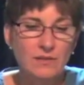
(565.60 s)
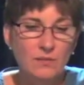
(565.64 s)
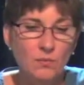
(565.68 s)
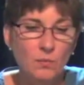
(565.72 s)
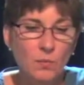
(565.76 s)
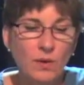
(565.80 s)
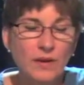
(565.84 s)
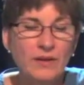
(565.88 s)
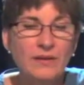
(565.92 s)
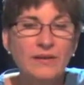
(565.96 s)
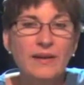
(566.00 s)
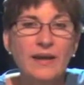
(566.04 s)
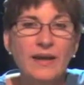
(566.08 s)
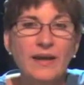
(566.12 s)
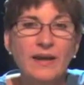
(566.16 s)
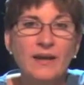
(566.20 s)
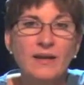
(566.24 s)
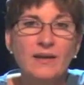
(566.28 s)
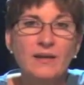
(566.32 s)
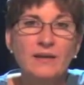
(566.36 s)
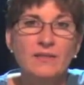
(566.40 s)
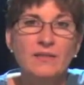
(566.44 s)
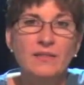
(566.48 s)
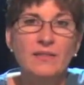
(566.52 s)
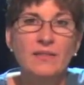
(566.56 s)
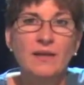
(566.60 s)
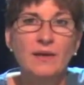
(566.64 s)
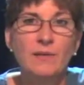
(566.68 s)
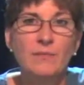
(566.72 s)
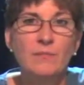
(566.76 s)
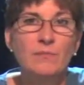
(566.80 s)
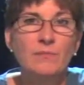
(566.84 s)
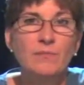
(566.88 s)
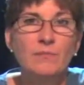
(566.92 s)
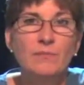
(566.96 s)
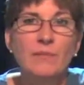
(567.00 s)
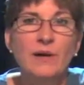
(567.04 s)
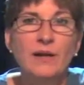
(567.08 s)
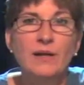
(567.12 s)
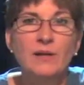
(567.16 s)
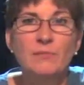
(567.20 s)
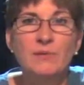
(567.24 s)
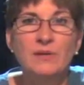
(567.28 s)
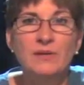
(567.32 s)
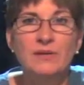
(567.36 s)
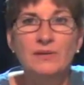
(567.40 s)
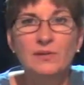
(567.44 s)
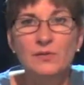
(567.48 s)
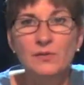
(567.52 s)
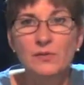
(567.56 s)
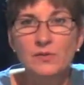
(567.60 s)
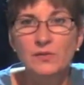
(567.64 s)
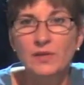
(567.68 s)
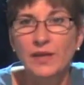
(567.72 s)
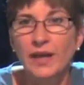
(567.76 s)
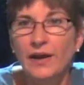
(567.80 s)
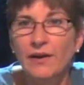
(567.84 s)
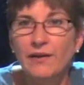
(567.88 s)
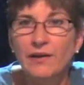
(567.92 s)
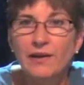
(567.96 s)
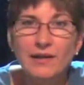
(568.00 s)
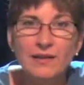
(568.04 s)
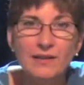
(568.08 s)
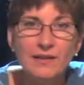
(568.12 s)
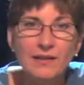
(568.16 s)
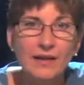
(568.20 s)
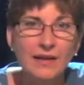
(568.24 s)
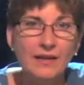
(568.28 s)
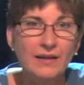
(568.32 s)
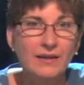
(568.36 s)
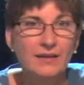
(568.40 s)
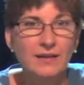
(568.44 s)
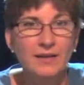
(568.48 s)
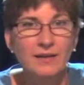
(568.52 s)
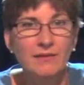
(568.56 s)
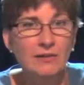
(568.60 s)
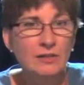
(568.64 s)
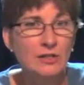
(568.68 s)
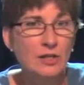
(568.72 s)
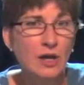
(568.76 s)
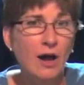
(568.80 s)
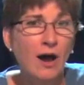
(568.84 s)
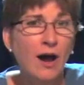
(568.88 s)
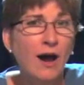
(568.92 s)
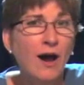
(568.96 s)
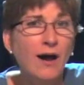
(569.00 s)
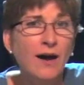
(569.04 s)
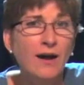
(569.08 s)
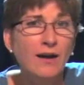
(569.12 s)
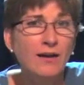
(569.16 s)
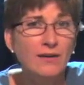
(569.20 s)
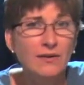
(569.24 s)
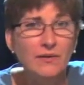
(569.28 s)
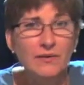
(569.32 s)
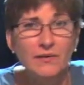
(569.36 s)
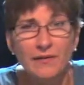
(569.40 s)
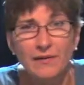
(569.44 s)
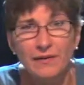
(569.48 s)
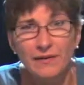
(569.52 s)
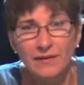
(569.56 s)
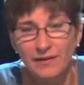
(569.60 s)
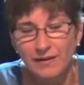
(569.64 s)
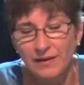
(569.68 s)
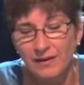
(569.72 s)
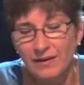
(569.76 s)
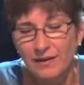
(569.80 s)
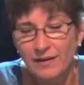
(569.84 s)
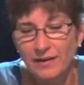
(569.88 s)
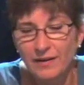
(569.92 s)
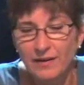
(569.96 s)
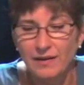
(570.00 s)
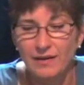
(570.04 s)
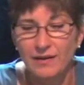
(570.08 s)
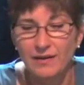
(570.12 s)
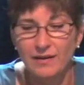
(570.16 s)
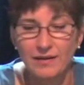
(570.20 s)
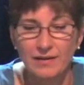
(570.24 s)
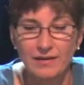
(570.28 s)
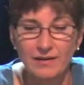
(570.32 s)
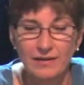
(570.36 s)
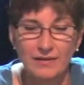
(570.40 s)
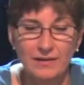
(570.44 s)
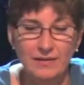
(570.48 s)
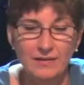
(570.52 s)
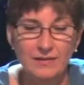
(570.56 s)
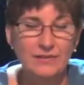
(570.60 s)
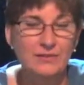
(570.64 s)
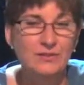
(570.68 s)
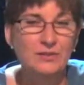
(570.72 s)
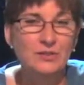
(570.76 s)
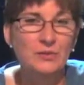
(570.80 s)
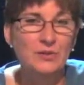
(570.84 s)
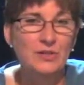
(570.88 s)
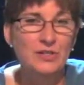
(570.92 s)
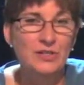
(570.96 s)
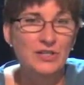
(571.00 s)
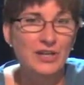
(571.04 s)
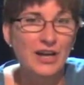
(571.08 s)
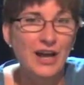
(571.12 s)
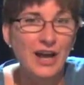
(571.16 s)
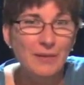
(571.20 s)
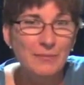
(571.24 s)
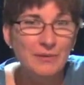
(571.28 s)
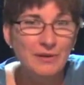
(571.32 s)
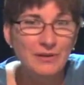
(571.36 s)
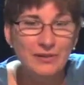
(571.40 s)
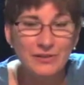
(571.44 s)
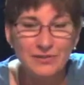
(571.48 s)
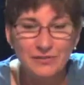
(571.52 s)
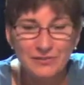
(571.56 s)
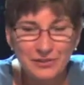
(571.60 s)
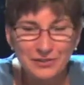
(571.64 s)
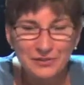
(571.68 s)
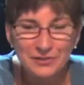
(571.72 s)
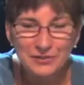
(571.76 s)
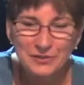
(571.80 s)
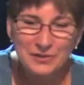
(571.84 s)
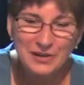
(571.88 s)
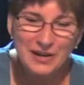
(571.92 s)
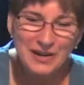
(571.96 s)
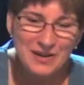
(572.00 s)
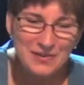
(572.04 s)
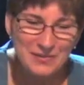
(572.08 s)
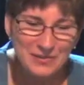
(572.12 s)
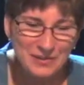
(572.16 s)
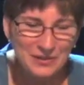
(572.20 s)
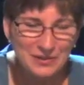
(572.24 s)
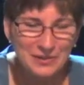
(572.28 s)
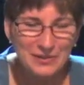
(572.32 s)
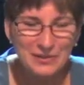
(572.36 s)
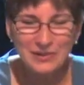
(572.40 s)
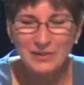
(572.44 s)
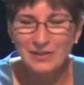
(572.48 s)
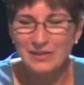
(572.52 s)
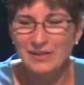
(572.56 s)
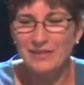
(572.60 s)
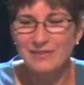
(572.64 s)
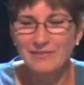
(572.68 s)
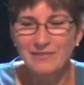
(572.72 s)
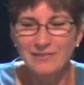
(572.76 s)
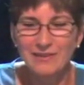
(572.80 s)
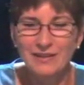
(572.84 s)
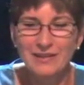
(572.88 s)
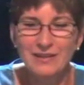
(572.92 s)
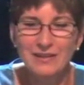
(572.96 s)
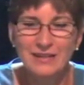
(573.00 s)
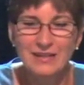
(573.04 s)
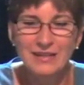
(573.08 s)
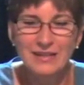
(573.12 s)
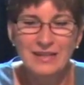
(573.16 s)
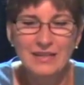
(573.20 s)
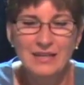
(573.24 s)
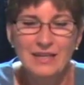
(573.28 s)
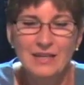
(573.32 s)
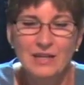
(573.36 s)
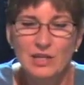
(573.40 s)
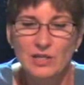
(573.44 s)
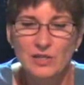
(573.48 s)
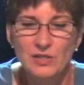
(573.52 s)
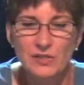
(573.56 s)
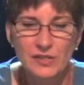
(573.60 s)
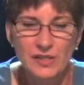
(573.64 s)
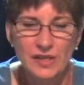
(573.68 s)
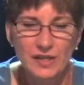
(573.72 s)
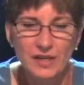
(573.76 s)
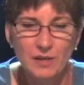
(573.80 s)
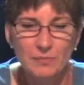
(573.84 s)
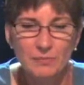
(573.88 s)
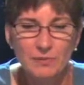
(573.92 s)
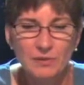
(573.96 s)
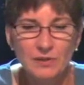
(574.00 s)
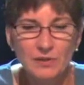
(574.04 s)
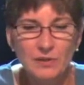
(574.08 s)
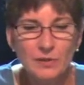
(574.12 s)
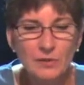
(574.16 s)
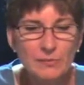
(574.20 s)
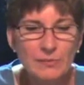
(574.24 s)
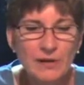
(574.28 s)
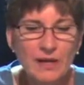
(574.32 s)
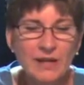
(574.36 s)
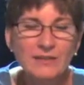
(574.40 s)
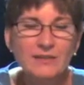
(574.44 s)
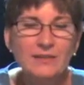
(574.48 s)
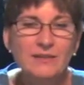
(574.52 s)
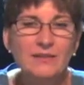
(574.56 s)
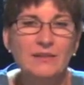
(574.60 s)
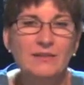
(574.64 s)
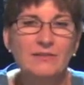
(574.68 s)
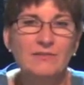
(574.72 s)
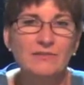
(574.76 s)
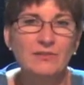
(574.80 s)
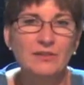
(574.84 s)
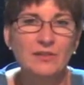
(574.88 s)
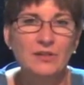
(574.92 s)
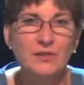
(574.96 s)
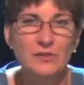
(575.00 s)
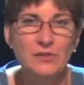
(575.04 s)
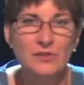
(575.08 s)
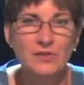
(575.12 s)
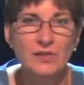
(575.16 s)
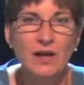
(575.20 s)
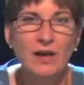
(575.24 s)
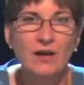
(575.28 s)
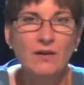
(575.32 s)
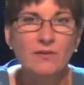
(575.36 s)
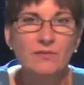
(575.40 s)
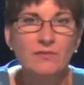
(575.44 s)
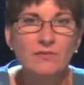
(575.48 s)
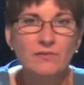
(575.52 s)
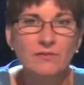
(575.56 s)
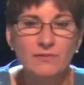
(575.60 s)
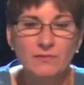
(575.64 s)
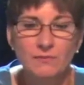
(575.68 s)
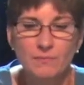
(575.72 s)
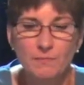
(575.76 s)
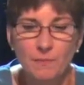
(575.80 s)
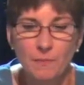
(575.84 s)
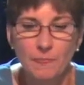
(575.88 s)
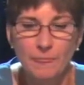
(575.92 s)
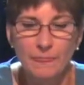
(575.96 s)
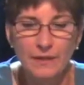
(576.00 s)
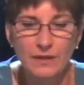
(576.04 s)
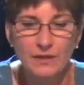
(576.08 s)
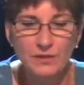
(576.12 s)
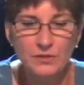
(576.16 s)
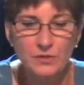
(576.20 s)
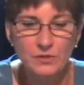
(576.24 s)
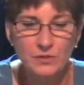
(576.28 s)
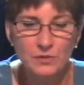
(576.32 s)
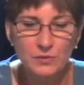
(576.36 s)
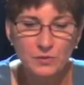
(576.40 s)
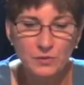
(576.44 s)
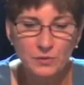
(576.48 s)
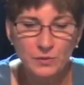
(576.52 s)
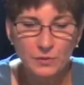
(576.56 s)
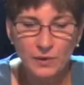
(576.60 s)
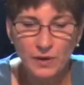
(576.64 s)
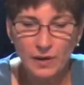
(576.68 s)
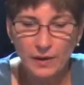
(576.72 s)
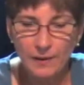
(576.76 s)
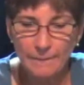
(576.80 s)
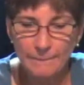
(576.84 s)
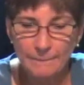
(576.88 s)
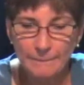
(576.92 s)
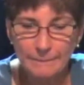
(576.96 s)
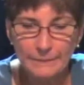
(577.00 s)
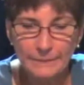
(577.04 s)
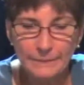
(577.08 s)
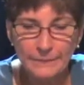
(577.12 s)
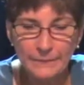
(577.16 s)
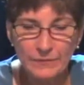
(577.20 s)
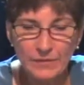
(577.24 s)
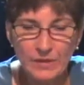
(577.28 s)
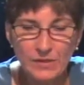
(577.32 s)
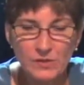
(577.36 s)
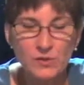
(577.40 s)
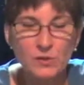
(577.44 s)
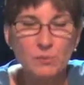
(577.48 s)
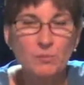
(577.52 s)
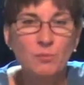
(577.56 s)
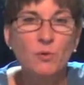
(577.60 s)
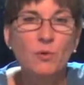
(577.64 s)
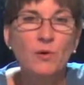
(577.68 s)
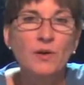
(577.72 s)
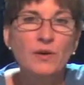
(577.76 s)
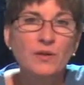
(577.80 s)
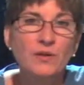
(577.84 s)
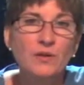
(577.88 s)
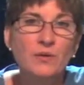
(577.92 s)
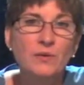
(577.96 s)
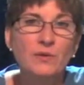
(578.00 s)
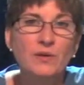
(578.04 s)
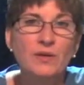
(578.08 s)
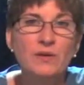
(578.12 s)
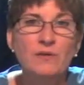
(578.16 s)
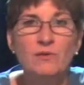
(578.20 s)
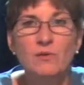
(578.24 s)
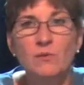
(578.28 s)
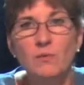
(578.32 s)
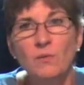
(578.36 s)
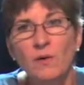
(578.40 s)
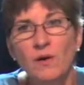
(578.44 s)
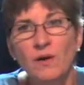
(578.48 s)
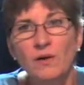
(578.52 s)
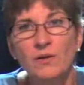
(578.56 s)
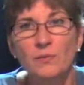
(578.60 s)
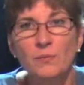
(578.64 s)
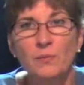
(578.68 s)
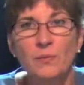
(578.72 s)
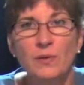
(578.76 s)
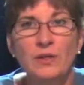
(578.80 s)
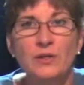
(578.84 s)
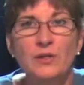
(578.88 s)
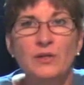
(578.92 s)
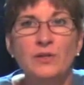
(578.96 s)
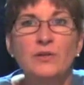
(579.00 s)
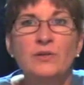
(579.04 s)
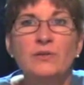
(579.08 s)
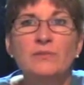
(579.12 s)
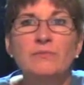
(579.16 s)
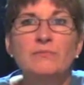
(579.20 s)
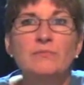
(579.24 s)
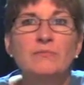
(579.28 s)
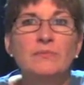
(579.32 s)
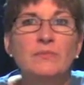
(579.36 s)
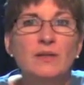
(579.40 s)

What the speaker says: one day that might have been a little scary, like give a talk or do a job interview, you could even set up a little mandala for yourself to support you, even when you're